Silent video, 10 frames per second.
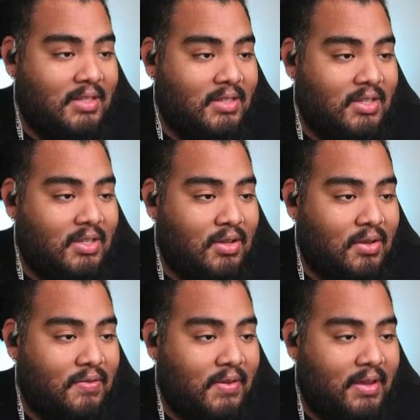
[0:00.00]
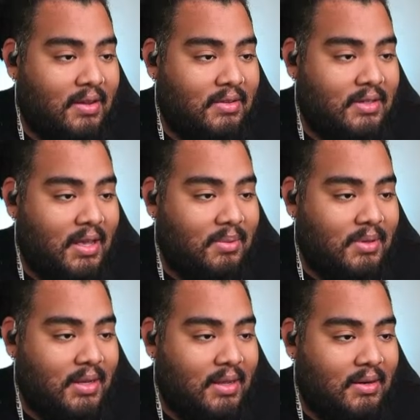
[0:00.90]
T-Law fan. I'll slide with
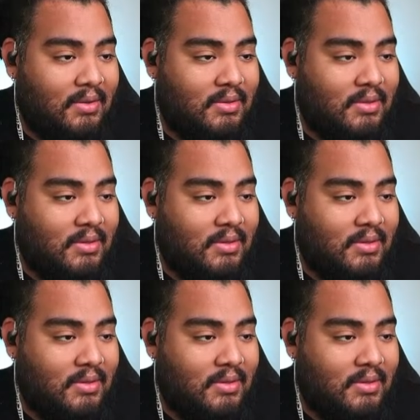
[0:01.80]
Daniels.